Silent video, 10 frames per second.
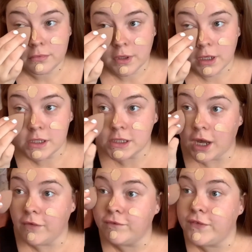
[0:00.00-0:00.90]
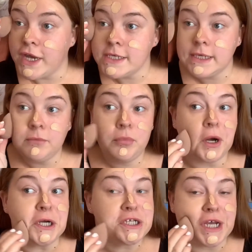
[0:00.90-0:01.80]
So on first
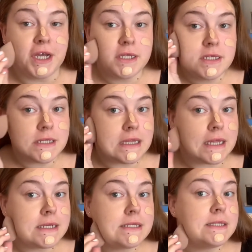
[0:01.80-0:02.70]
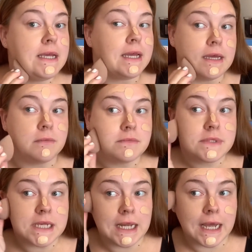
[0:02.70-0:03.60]
impressions, this seems
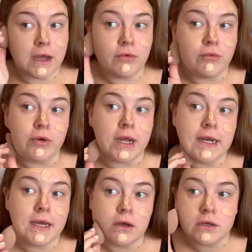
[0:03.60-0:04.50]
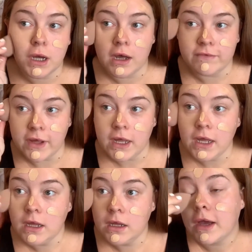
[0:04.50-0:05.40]
like a really good cover.
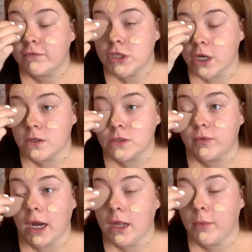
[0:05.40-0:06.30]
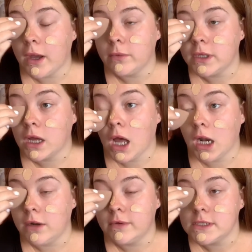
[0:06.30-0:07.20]
I've chose really well with the
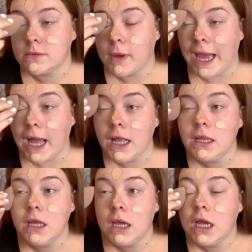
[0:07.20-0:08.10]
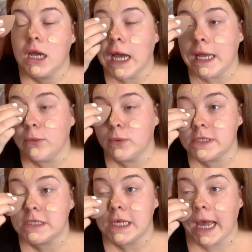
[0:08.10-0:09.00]
color as well. I would
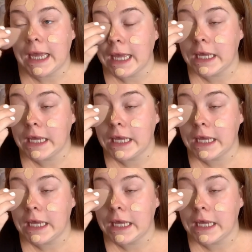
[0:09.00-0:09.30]
say it's